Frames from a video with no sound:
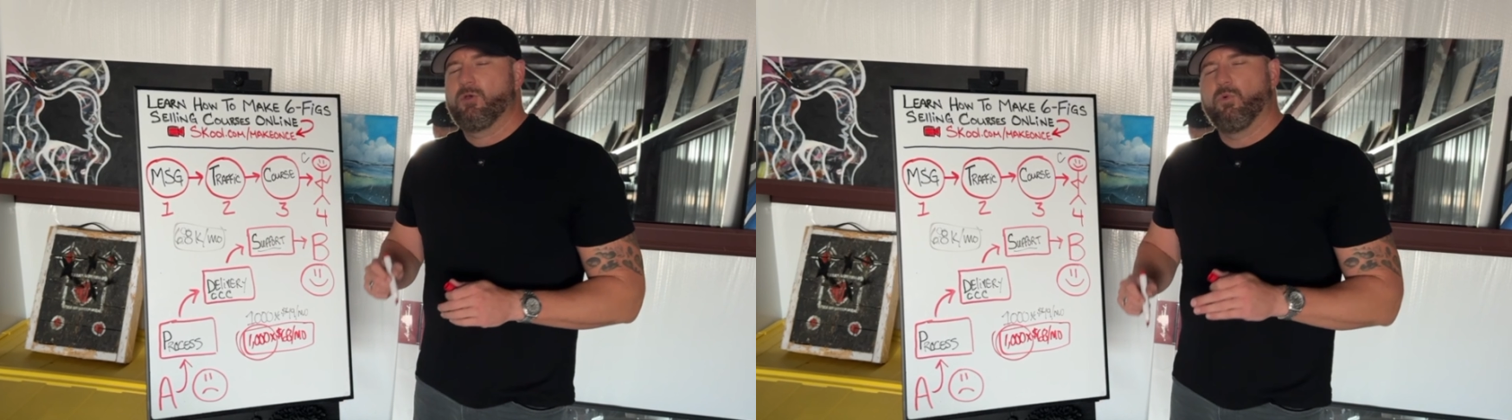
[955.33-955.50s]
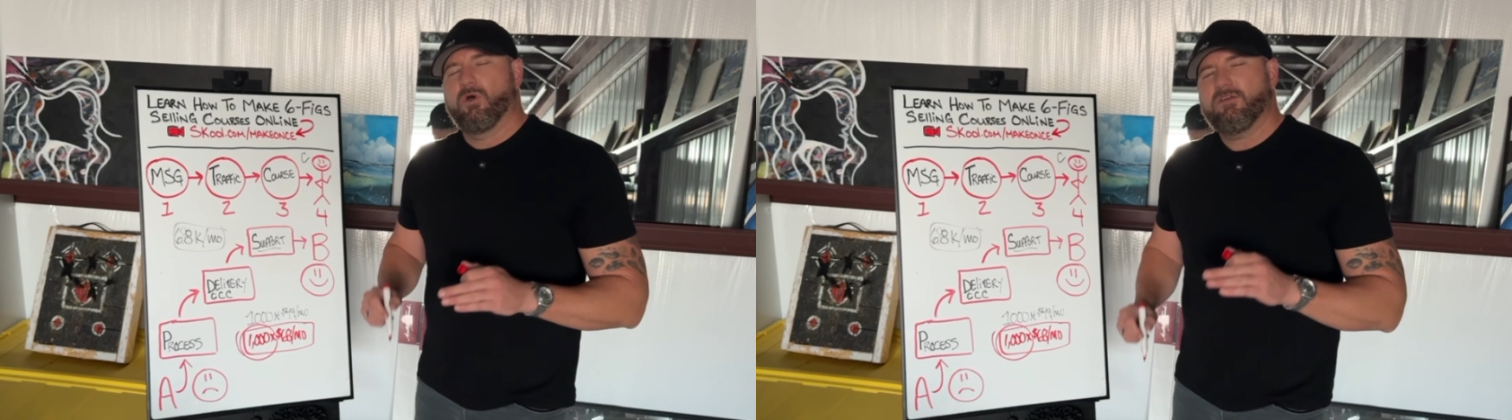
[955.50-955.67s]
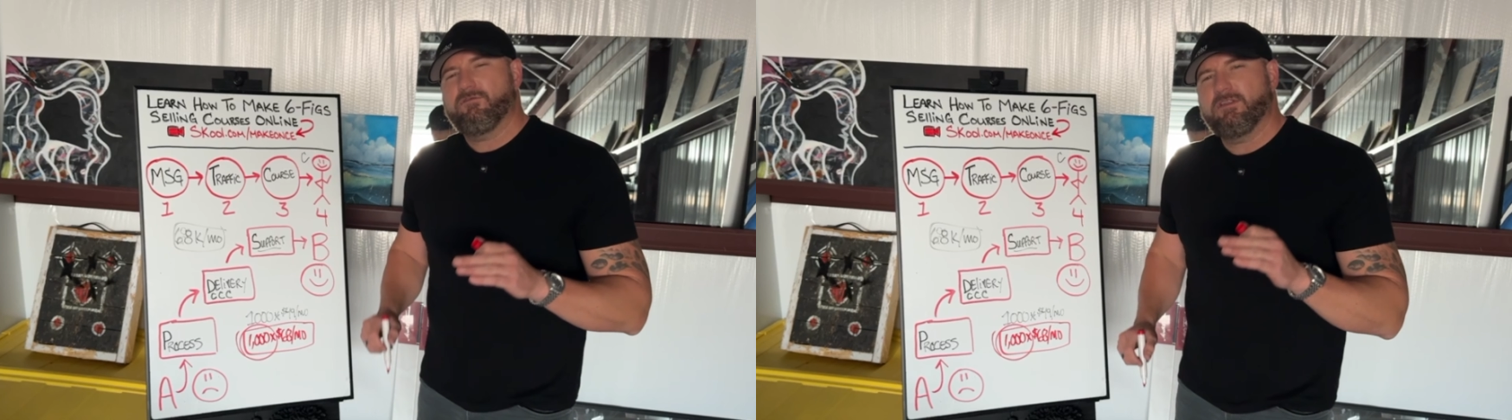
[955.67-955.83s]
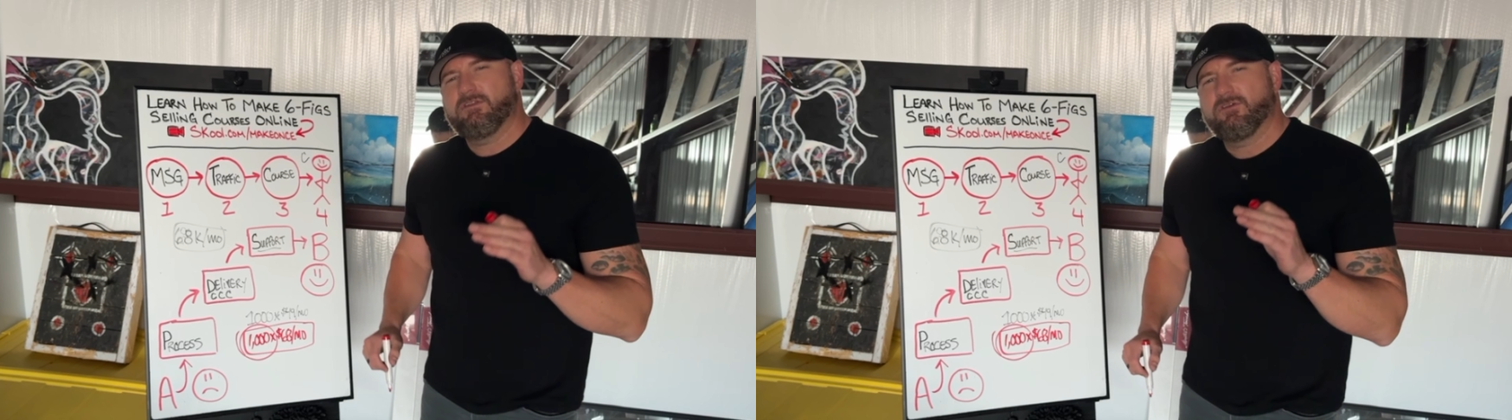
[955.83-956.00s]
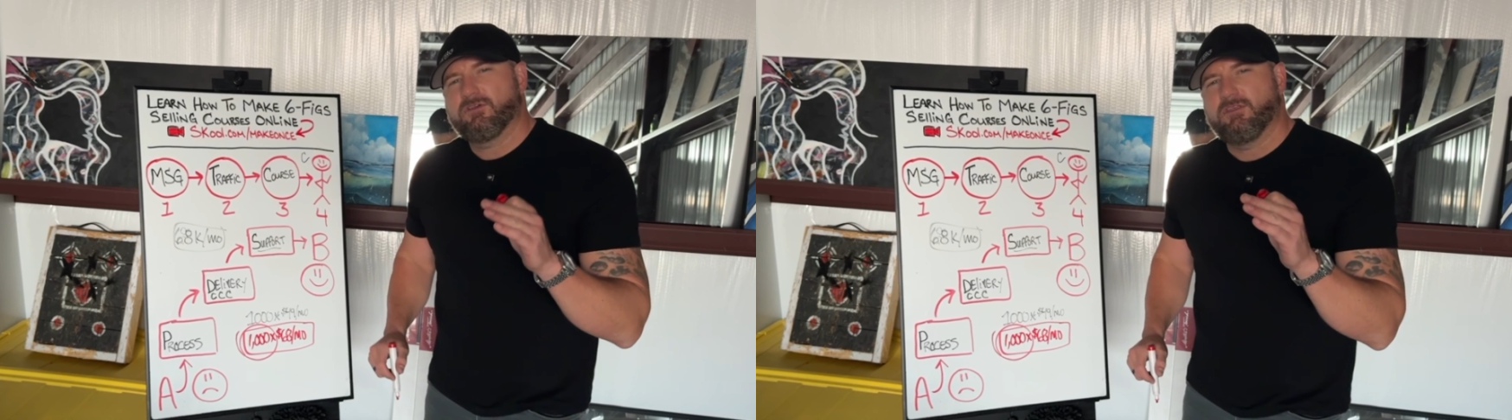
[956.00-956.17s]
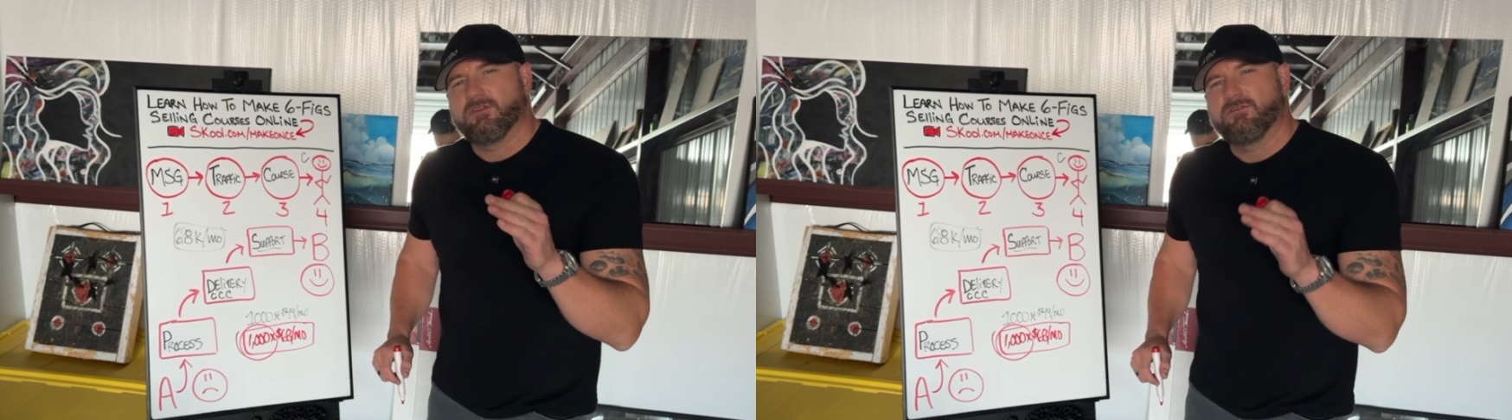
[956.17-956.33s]
What if it
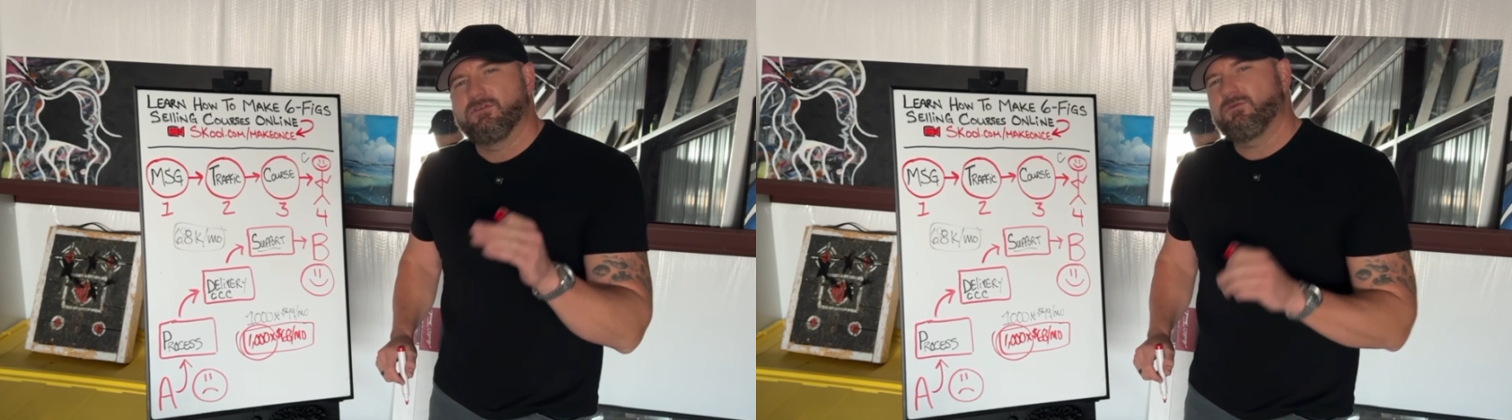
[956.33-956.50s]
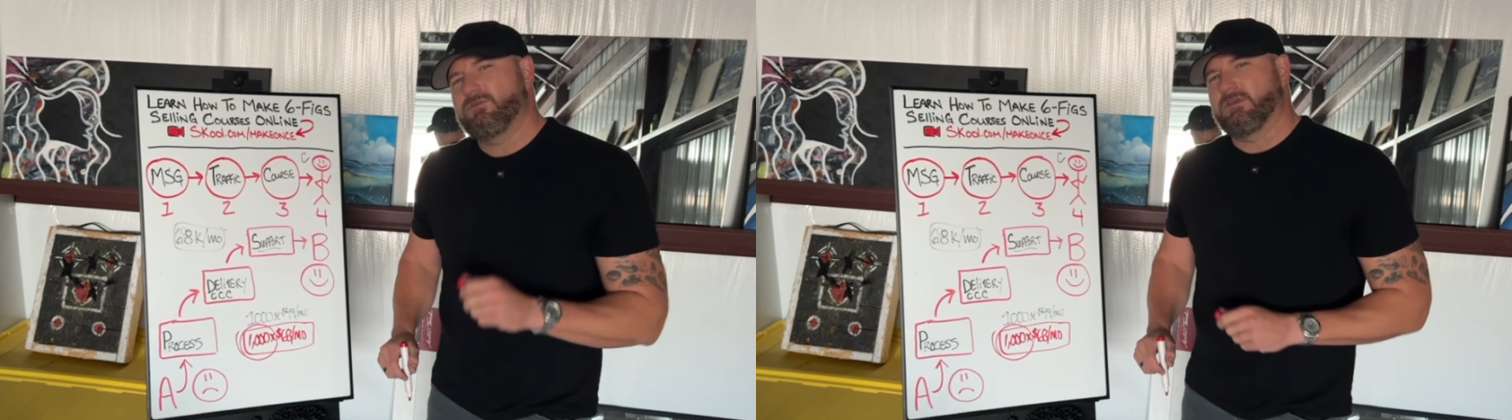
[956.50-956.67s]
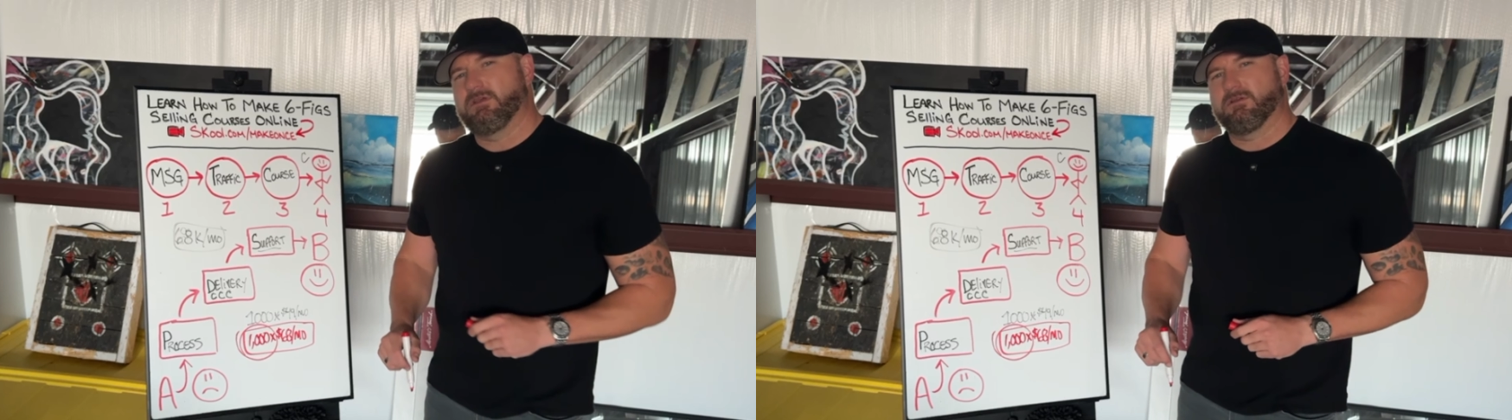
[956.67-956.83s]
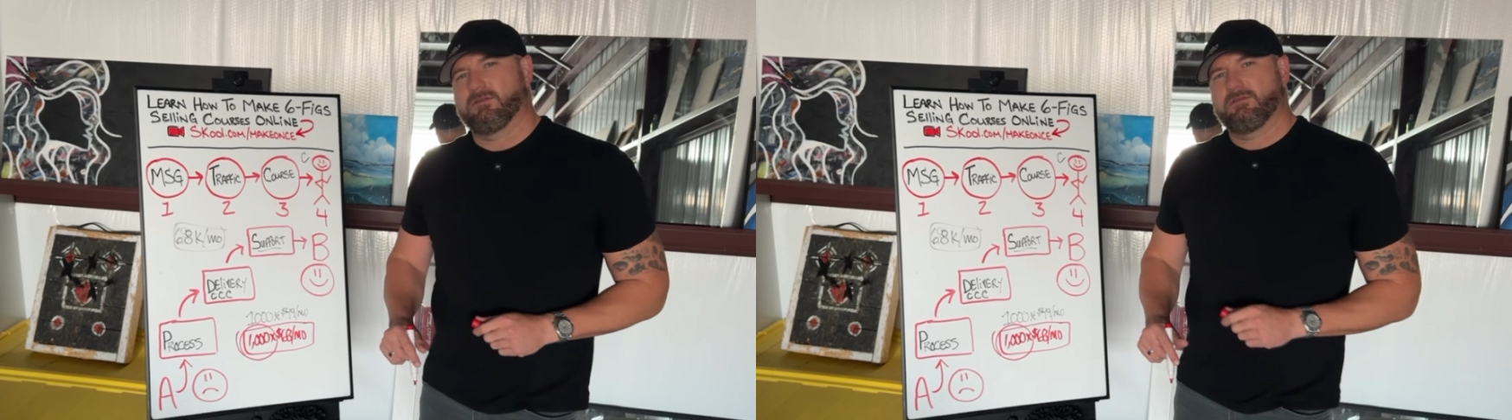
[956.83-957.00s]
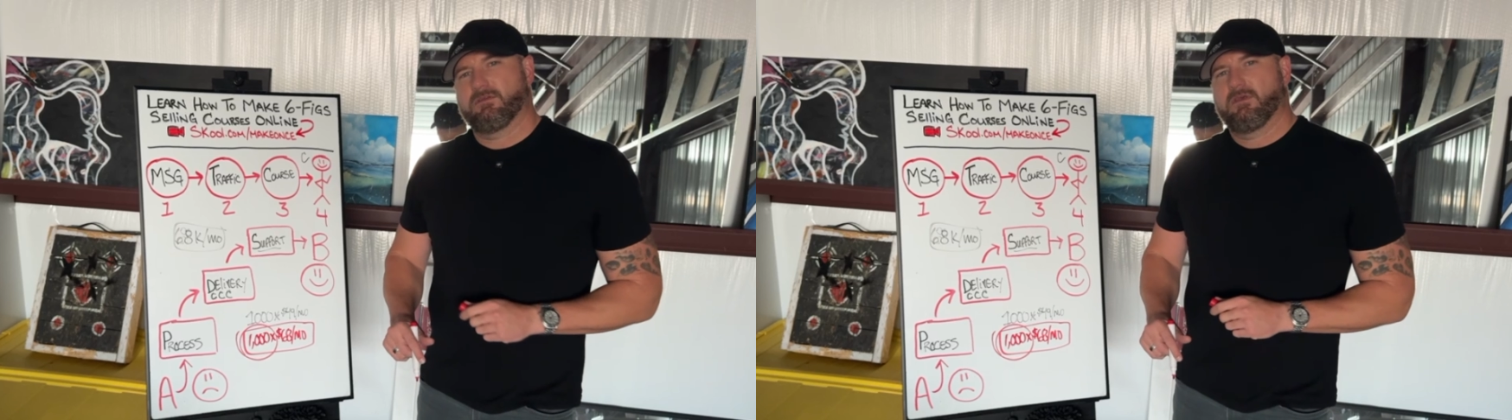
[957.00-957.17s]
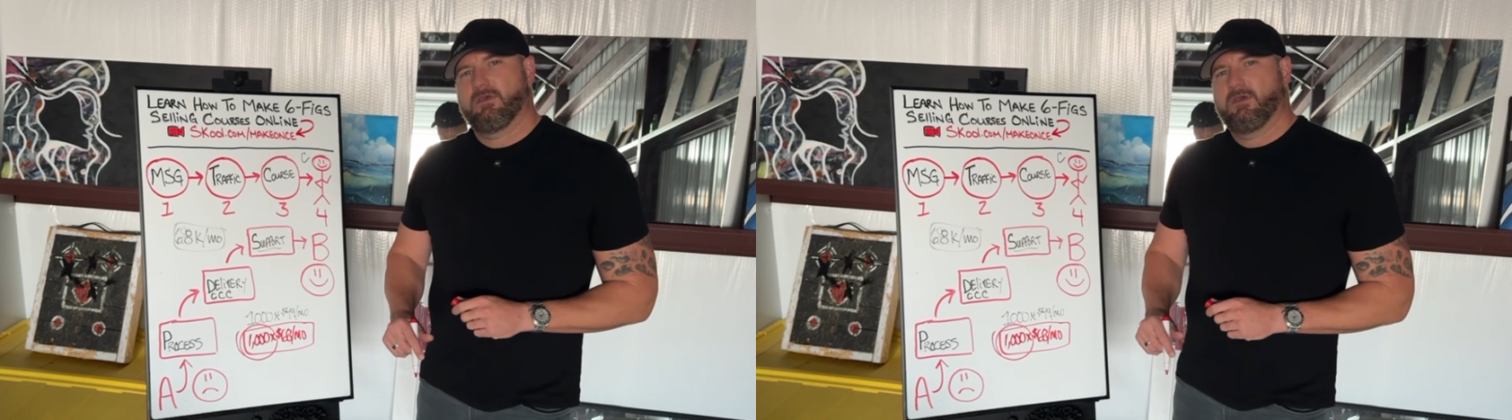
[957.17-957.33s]
took you two years?